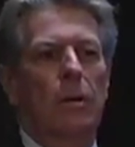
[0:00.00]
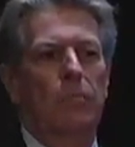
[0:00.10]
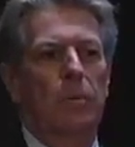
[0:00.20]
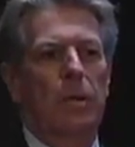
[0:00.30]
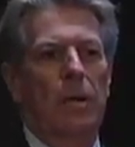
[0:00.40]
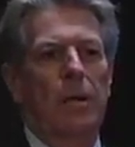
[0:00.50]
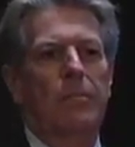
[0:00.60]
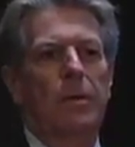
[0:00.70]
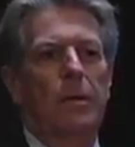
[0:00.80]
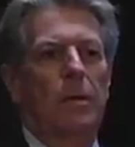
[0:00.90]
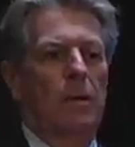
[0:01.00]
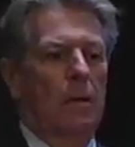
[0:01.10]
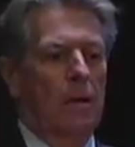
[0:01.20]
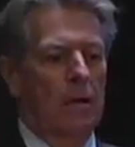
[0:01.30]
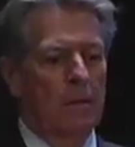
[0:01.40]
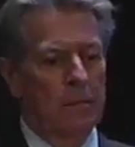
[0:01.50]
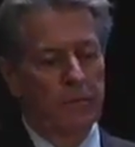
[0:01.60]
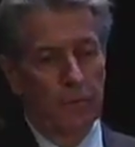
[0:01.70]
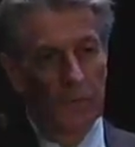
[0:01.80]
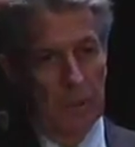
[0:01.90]
It became a
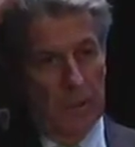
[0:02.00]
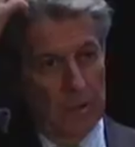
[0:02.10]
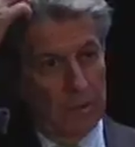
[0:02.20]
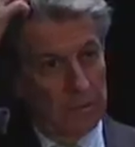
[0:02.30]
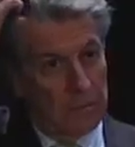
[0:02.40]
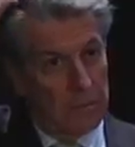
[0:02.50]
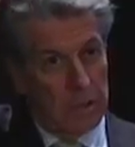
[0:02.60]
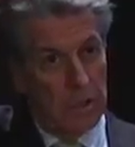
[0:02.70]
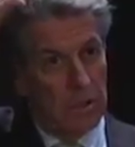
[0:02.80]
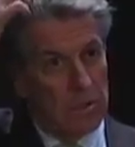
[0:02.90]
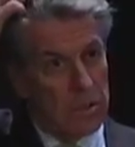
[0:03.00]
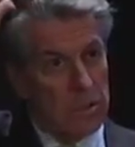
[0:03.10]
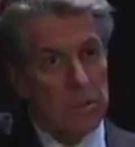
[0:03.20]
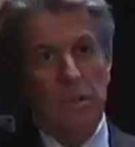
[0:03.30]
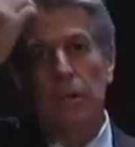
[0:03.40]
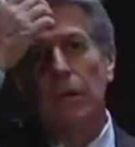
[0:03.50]
full-blown psychosis